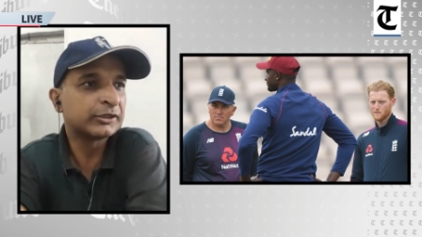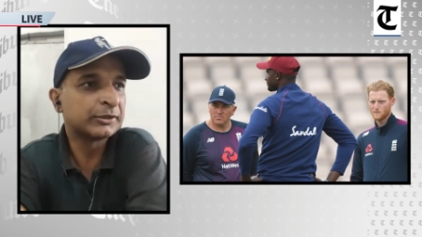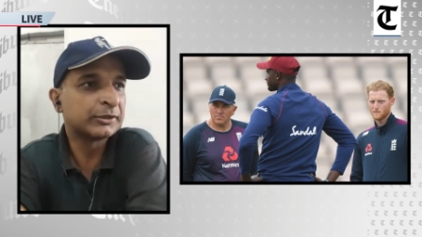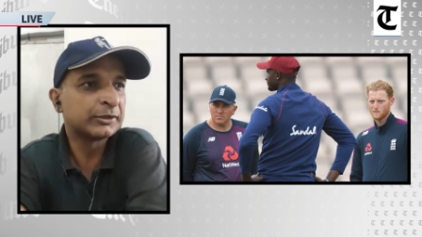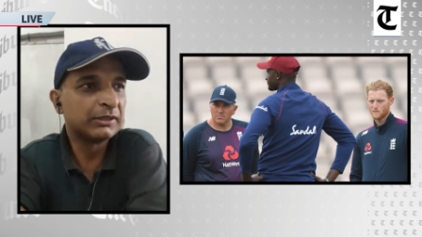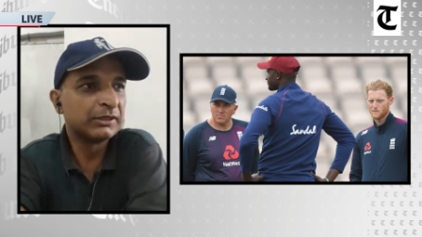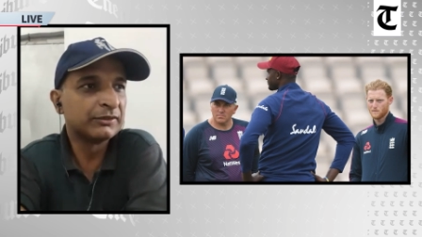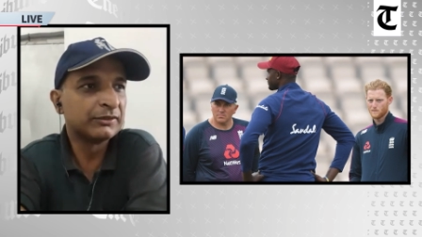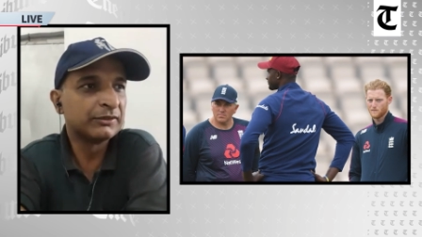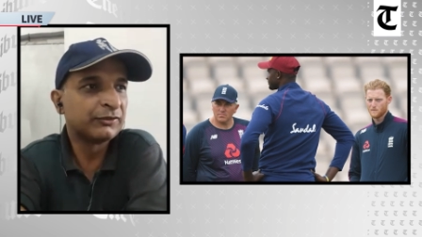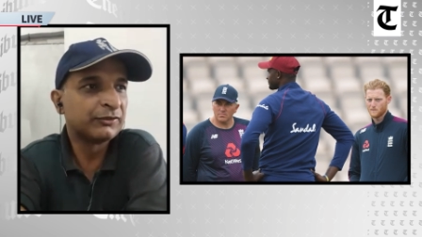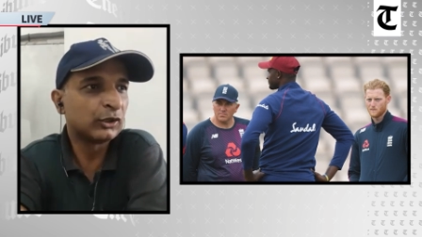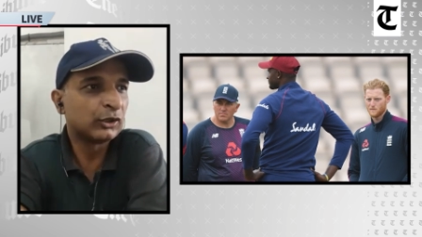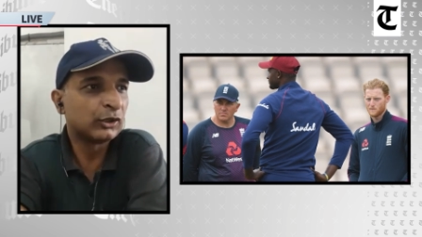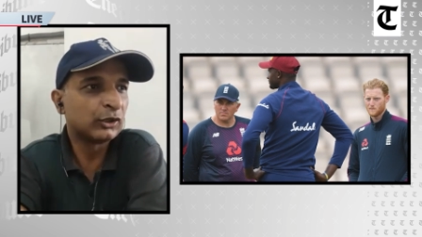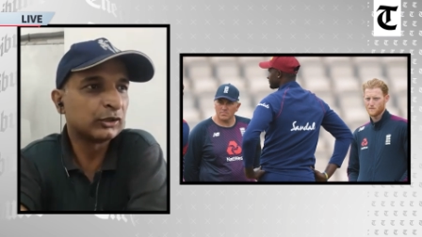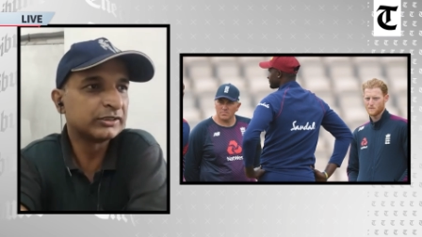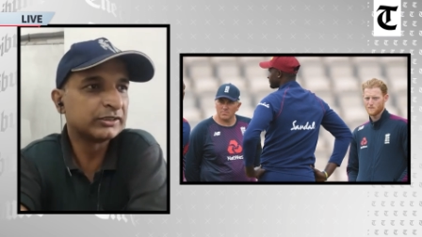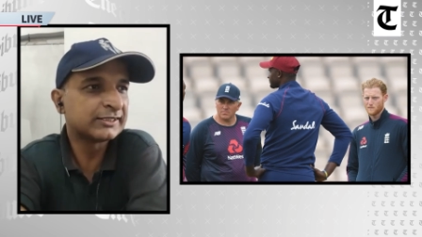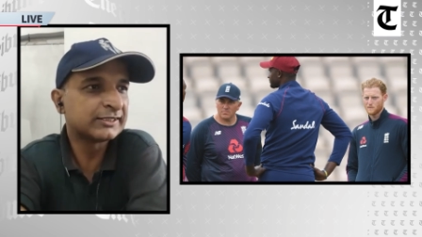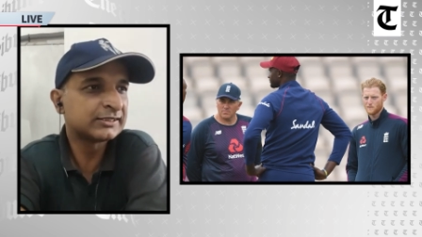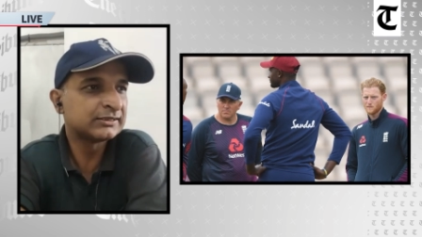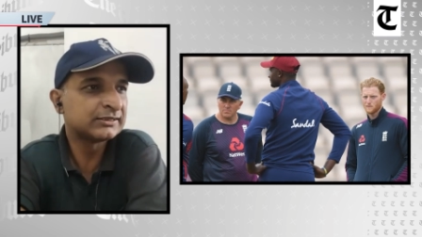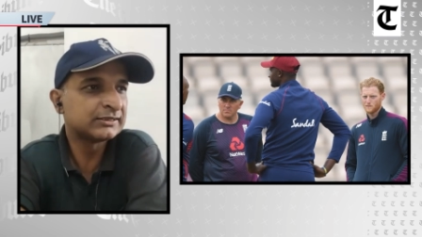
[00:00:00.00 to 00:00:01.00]
possible
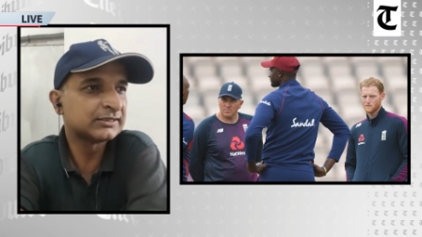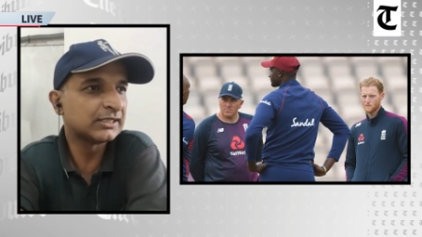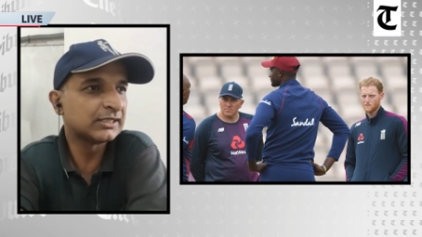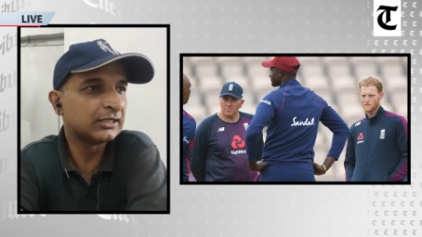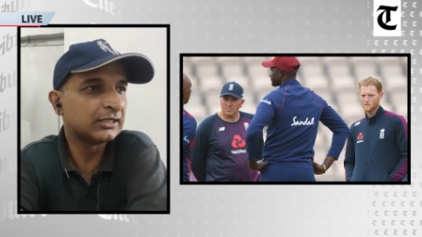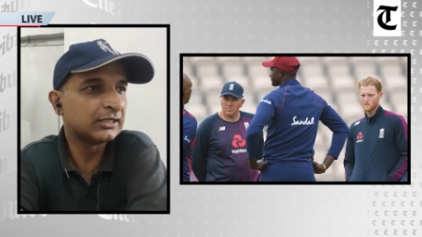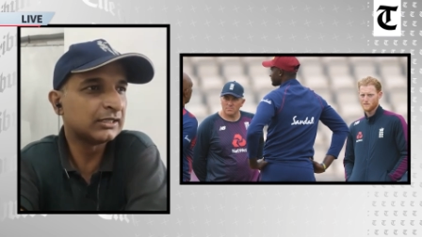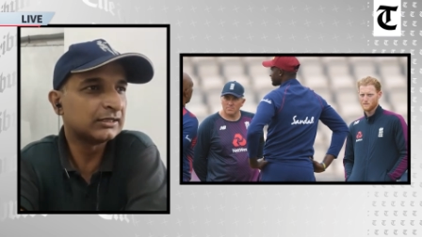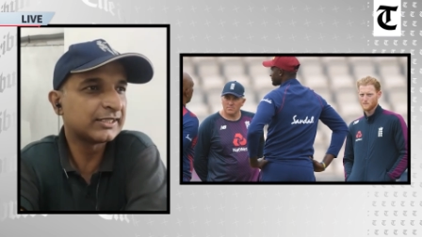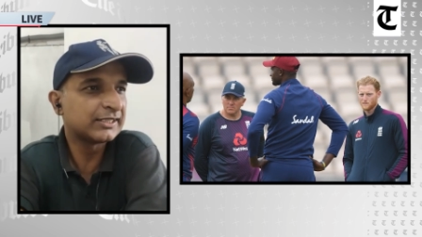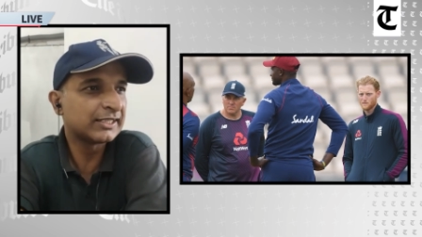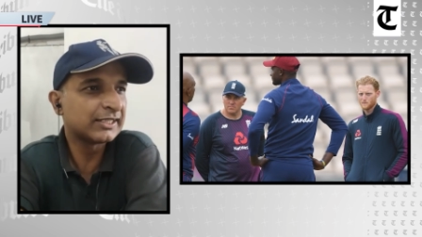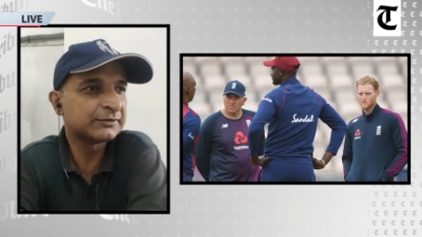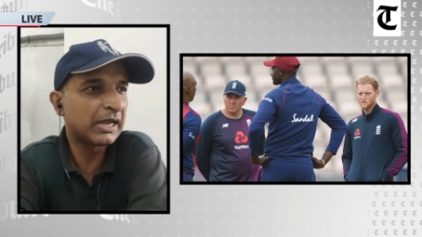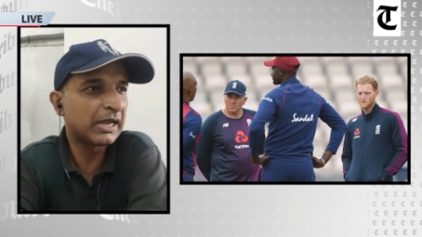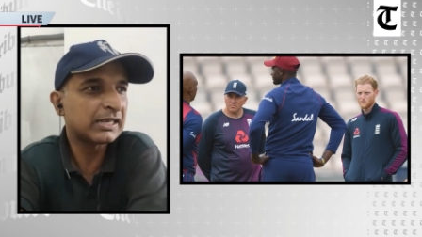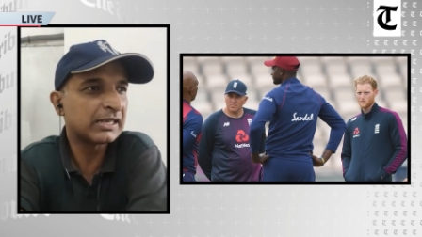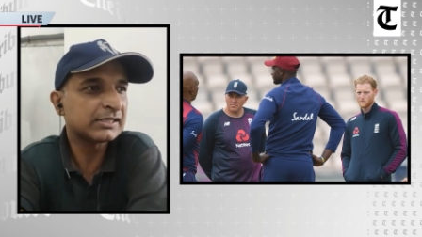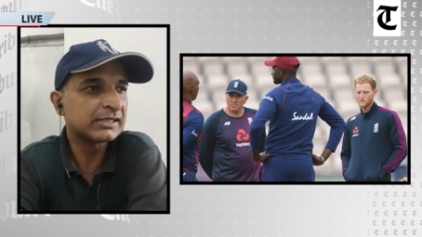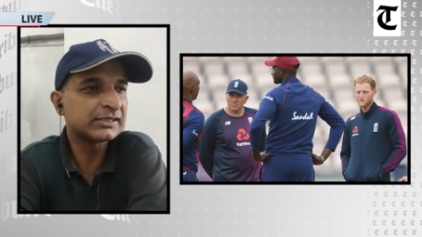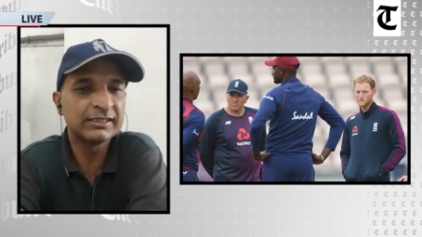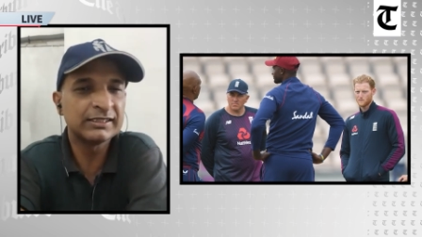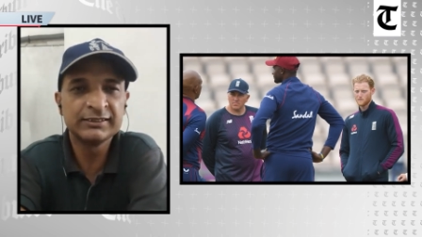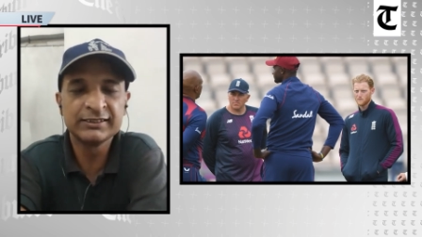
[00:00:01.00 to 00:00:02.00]
for this
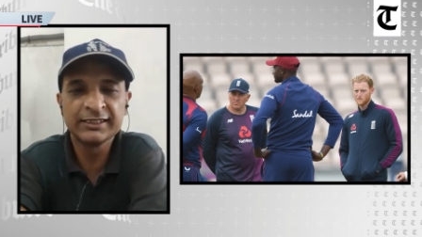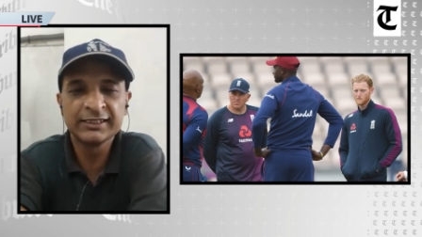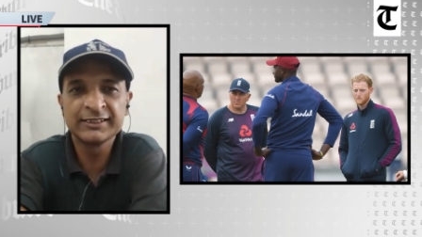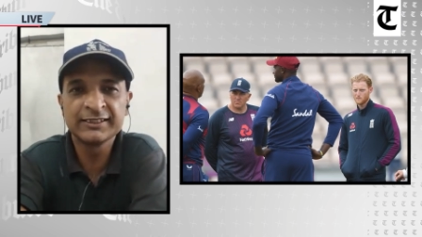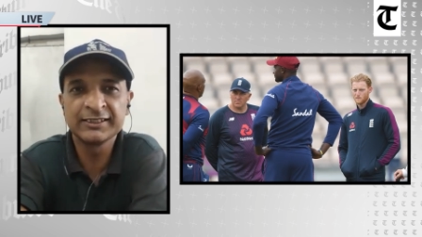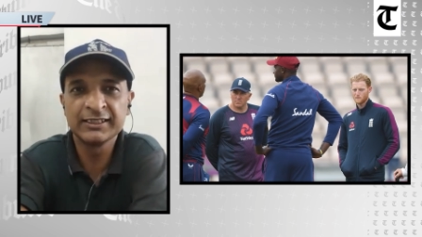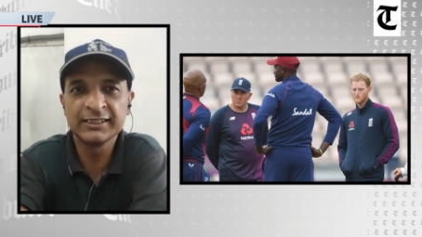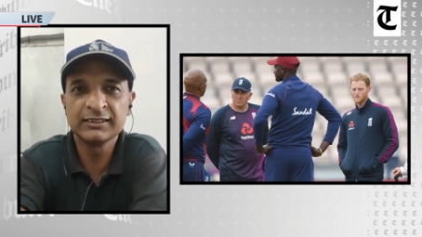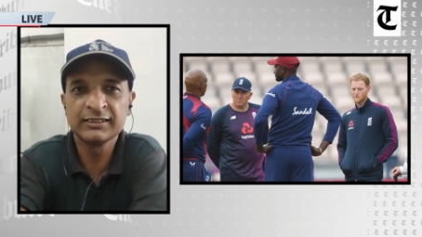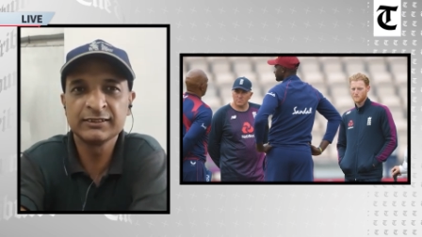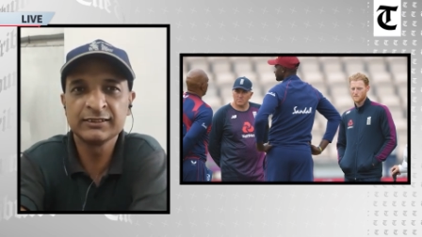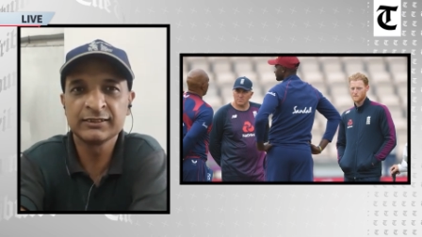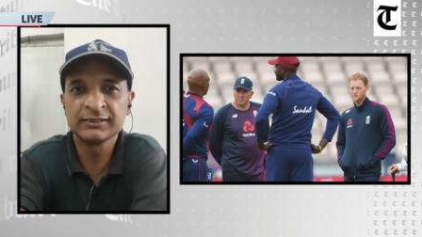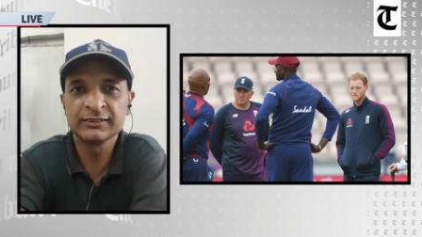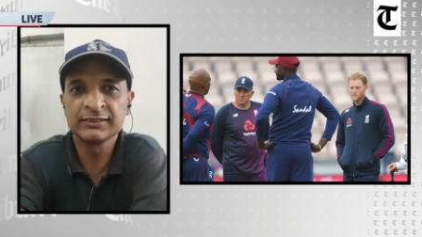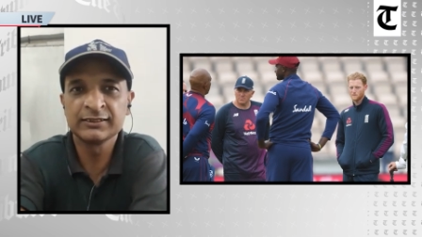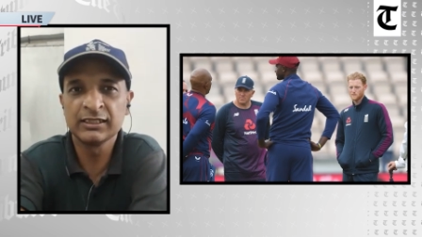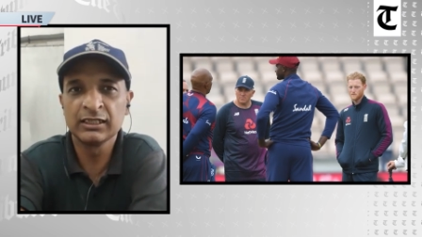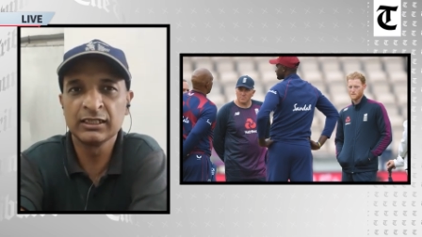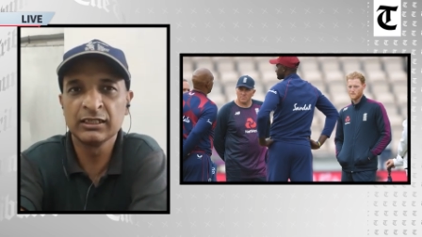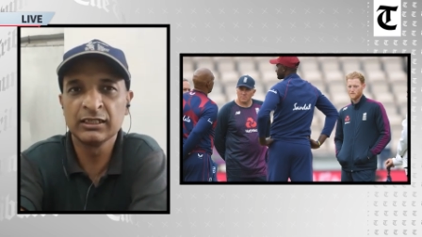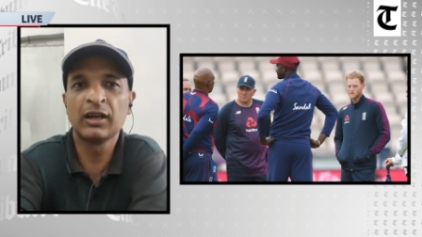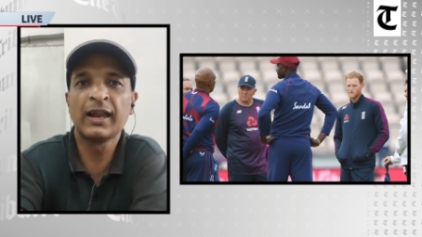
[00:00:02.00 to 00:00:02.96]
test match and this series